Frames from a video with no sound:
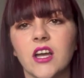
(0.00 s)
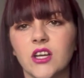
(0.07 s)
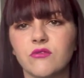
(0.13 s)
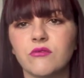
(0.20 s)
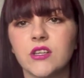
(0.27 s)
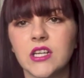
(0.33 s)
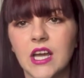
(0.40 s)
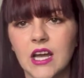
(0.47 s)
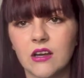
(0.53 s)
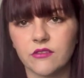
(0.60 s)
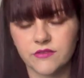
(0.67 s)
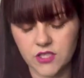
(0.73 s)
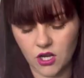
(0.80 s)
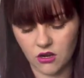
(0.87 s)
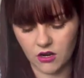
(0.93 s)
I'd run out of
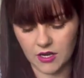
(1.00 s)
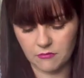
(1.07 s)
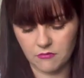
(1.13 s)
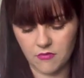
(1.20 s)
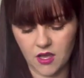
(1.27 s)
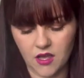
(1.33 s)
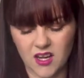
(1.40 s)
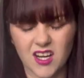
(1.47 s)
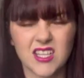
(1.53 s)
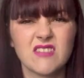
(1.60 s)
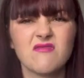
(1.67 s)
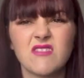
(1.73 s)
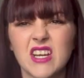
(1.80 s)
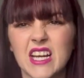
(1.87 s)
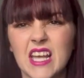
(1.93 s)
time and I
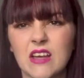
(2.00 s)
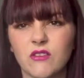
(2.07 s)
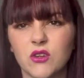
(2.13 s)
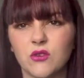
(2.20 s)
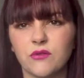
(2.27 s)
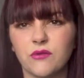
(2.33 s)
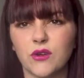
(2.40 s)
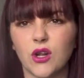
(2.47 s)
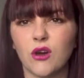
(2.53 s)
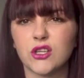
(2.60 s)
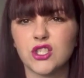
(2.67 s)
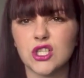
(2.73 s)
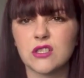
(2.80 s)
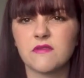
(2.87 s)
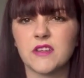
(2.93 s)
didn't really have an awful lot. I'd
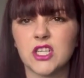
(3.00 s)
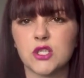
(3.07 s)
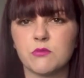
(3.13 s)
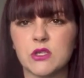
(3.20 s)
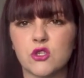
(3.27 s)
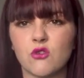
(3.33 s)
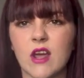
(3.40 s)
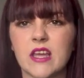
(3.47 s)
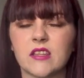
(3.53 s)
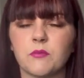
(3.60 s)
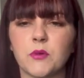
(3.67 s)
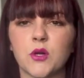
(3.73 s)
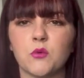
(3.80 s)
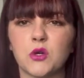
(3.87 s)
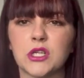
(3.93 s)
just finished my dress,
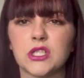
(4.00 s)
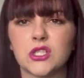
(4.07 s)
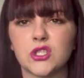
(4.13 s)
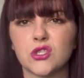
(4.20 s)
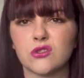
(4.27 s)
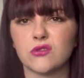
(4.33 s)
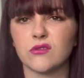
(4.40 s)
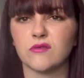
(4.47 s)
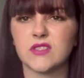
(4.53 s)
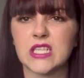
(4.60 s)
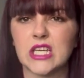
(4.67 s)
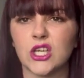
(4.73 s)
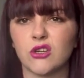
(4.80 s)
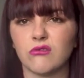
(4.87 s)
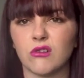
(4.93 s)
but I wanted to just sort of
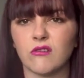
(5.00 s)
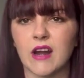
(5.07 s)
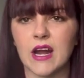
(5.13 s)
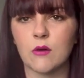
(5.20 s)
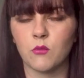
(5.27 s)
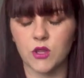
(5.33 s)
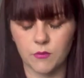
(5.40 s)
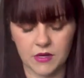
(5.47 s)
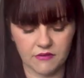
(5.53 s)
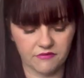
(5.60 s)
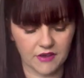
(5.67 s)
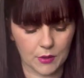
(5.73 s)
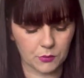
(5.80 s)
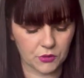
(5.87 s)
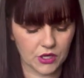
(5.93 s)
tinker around with a bit of
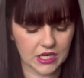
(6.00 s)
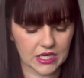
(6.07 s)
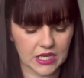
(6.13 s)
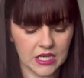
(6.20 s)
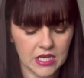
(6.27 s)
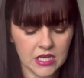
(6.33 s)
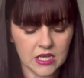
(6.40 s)
fabric.